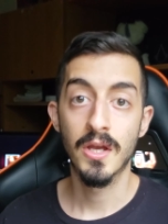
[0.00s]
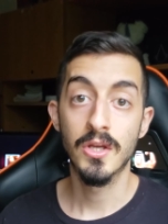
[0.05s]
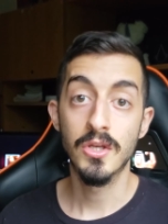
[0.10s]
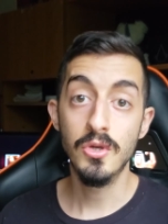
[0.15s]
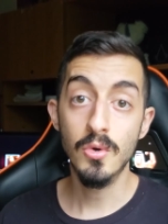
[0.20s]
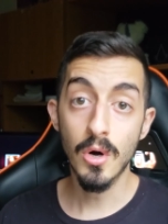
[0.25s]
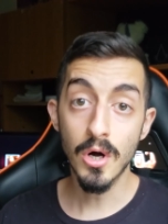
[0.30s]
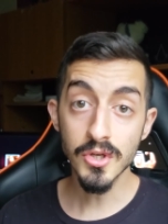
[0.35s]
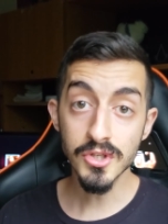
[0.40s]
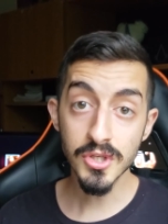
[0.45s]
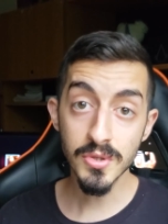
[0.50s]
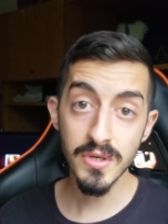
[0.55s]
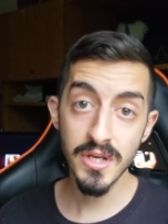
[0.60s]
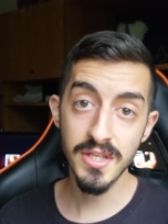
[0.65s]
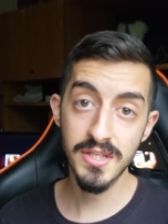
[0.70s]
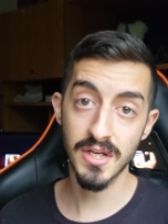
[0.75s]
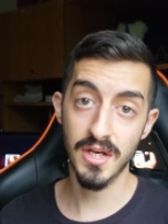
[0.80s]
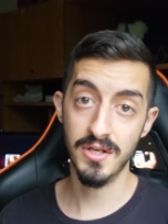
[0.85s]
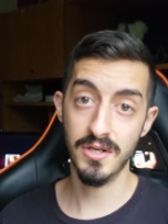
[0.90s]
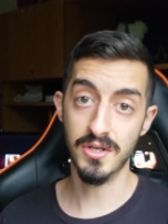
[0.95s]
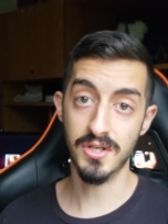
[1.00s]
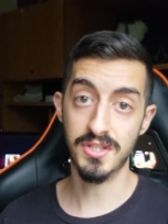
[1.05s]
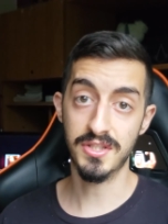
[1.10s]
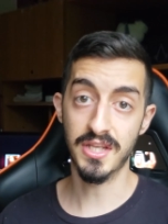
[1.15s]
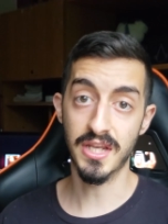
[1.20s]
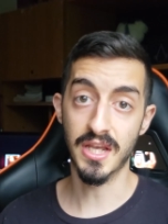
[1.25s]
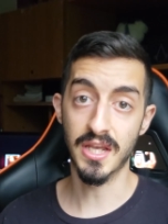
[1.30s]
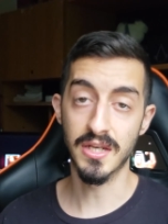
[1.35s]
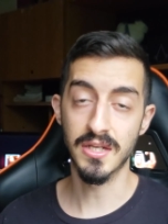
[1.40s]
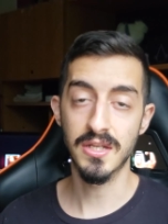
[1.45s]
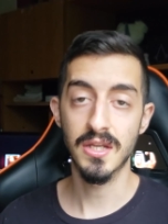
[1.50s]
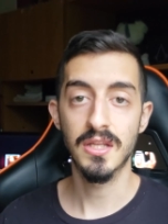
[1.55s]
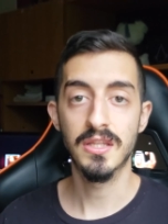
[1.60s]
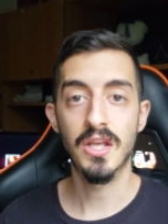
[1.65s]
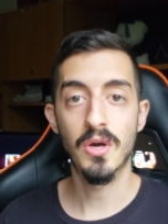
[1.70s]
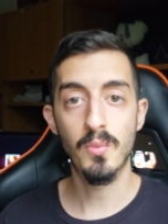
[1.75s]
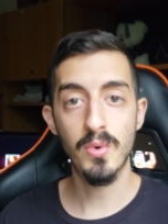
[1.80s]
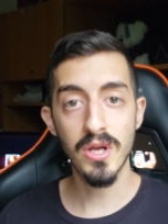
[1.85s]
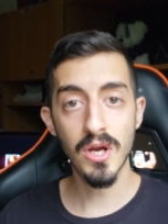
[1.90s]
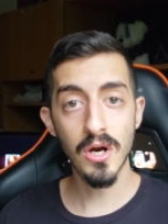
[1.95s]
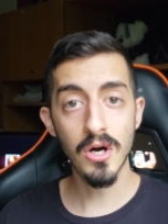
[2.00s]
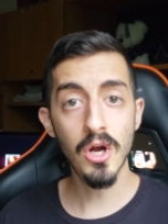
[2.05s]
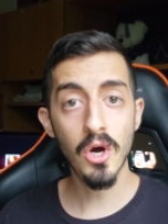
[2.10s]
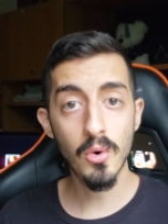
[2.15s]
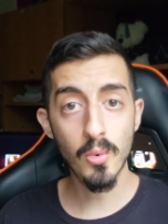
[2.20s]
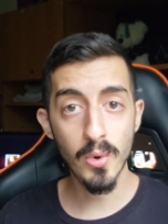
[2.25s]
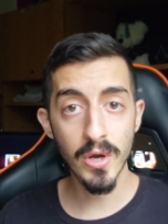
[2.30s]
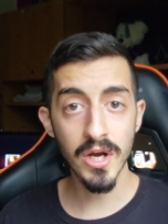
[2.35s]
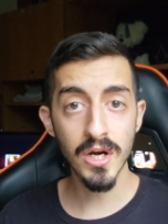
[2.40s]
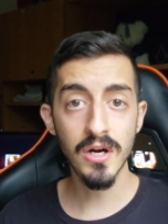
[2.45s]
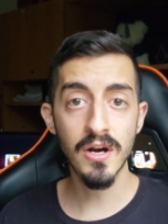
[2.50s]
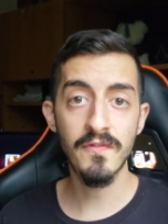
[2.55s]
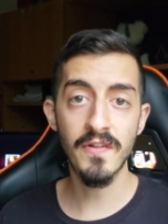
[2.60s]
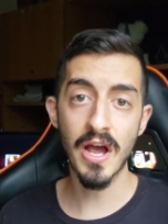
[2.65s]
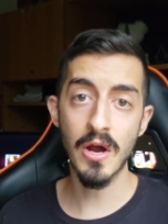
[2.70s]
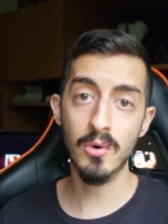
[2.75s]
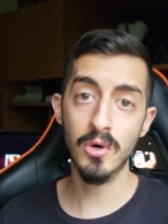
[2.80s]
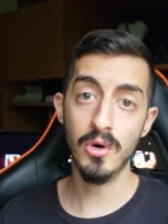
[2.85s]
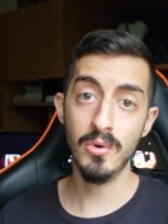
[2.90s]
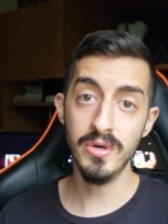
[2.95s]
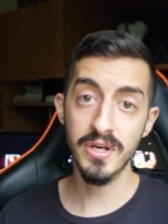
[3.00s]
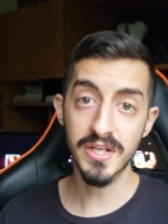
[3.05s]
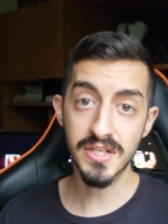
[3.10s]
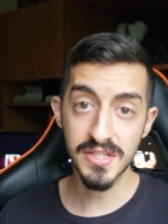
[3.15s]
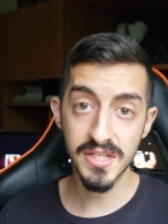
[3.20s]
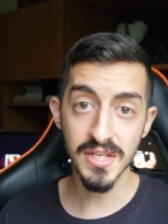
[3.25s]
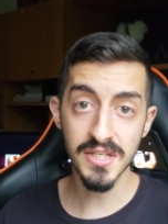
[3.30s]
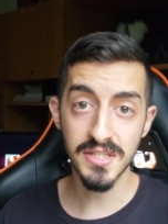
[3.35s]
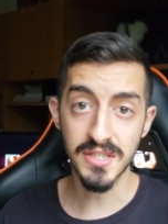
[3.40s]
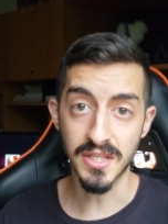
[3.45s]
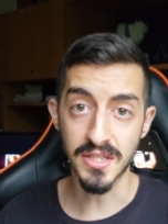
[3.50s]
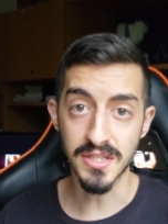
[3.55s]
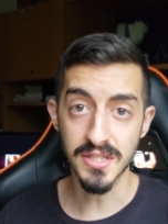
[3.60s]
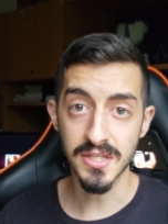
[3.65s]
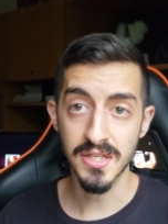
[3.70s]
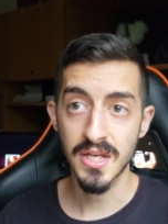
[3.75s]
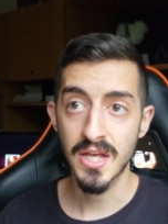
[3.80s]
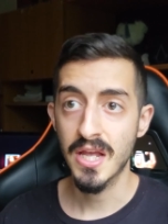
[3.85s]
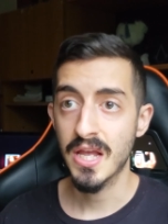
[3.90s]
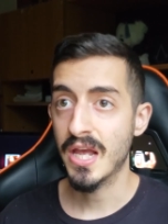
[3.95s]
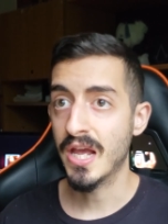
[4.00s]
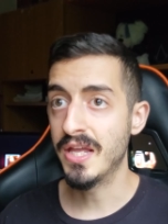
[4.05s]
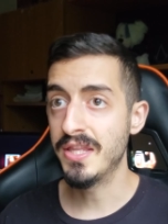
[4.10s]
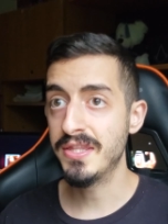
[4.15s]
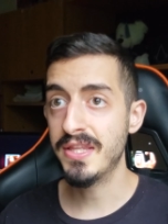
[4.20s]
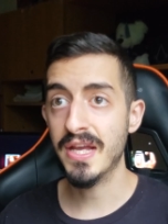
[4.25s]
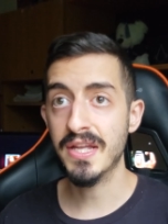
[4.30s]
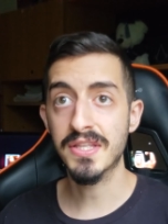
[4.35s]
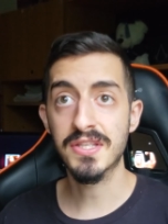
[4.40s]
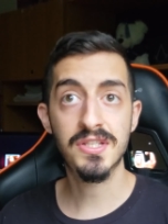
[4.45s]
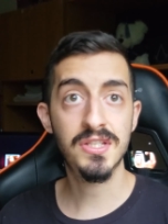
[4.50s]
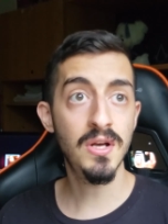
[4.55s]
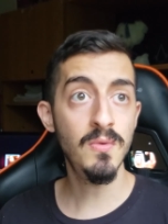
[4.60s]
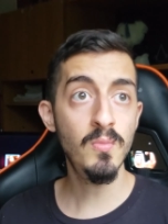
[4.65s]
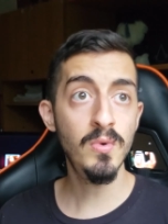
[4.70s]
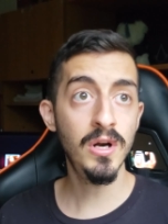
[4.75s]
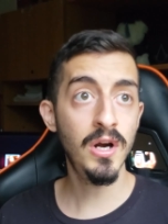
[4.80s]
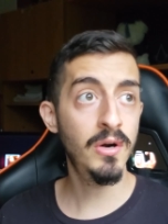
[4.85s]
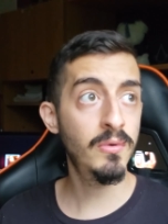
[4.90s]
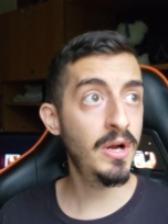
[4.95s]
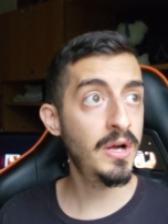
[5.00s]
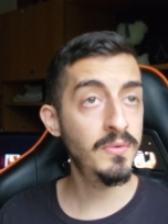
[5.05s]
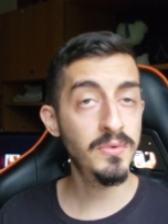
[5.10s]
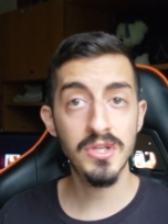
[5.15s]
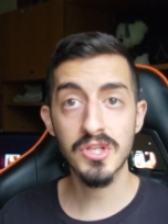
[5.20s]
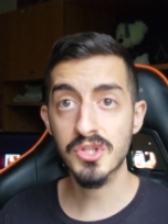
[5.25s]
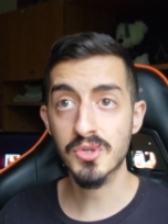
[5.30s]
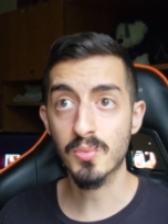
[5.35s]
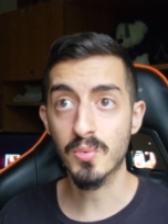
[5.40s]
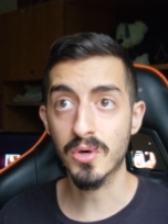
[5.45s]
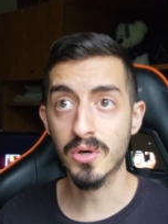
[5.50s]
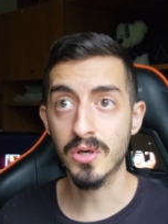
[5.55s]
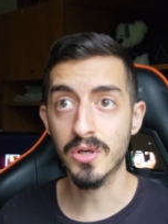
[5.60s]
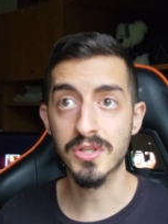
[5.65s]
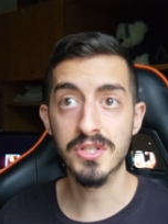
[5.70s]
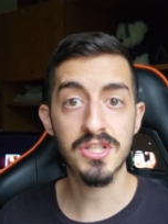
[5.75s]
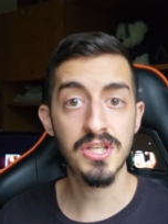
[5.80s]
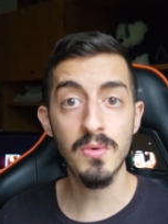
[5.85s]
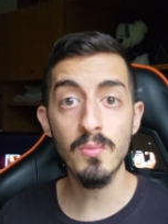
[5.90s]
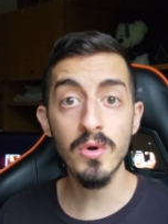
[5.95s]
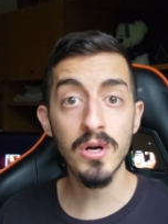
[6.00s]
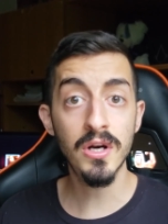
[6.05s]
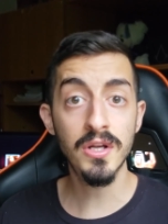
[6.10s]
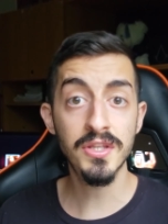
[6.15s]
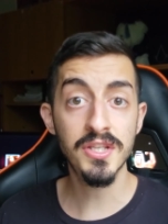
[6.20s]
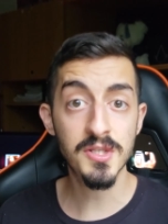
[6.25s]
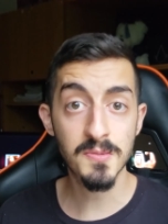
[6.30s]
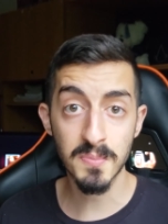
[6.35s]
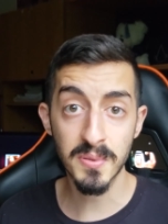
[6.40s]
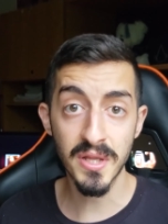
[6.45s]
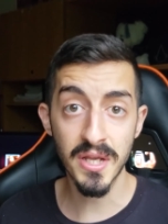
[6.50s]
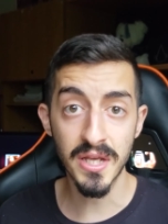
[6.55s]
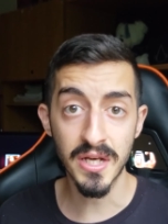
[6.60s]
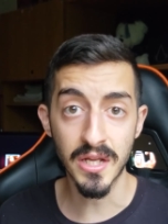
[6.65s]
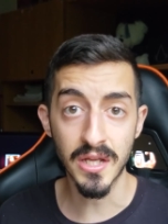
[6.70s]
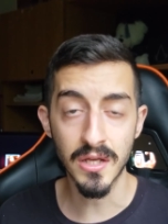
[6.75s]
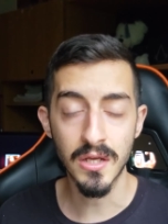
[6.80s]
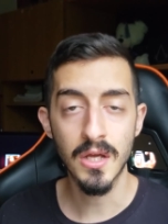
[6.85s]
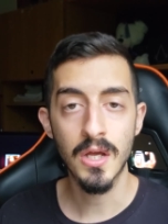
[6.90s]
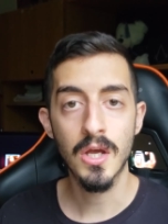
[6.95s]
You also need to understand that we are aware of our own existence and that somewhere around this world, somewhere on this planet,